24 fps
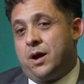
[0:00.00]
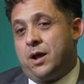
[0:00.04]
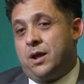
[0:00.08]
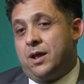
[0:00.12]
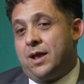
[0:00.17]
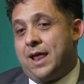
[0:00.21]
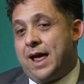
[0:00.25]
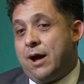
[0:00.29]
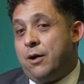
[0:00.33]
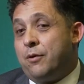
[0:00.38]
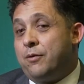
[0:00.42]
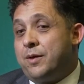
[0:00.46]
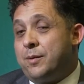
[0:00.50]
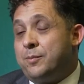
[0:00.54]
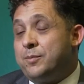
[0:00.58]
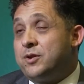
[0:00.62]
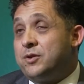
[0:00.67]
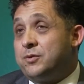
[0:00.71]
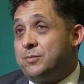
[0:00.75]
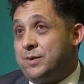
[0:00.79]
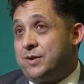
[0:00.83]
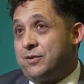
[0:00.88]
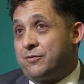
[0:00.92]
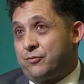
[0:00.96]
allow them
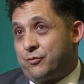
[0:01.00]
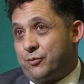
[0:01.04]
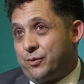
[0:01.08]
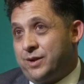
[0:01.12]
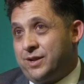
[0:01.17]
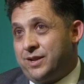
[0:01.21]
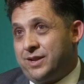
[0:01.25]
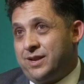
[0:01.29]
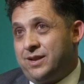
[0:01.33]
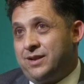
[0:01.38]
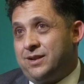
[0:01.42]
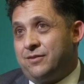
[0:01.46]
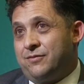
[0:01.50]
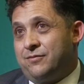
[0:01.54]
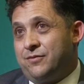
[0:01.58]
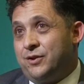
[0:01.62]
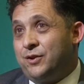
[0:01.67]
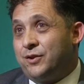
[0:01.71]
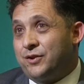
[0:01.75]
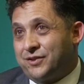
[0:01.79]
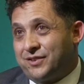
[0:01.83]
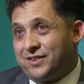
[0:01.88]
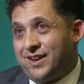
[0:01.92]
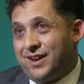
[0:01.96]
to speak freely, to
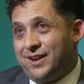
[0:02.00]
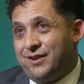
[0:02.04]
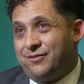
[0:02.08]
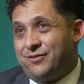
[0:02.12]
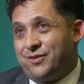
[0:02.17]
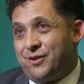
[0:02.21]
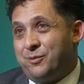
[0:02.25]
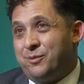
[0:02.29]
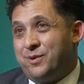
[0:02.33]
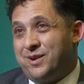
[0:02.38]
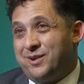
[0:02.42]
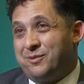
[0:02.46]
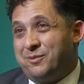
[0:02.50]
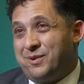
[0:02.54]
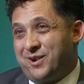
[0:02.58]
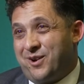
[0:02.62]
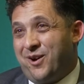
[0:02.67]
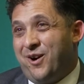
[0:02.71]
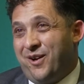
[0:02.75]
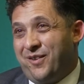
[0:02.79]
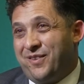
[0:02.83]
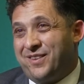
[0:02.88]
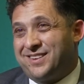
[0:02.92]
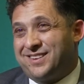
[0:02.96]
feel safe. The reason we
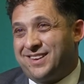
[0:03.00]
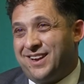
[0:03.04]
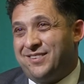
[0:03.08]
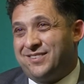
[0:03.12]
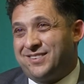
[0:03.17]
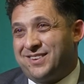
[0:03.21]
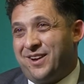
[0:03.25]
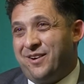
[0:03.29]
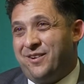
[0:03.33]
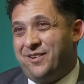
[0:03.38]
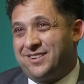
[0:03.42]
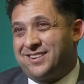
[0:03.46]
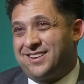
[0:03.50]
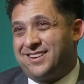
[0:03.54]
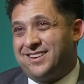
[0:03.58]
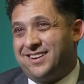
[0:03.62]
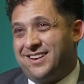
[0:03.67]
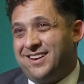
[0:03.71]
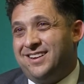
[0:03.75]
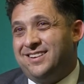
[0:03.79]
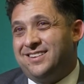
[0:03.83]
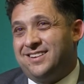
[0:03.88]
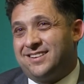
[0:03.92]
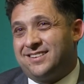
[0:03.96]
call it the Safe Center is
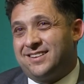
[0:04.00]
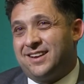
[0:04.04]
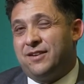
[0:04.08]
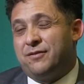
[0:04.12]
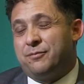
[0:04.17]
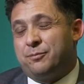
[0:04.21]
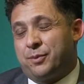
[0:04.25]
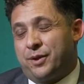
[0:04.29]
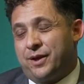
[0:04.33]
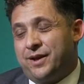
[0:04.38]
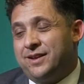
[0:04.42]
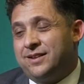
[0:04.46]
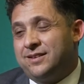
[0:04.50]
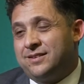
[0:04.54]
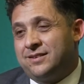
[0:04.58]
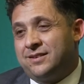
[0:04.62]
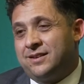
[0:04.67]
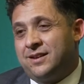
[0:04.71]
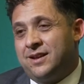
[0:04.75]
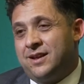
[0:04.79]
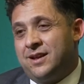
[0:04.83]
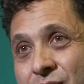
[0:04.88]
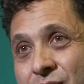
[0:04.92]
because it is a safe place.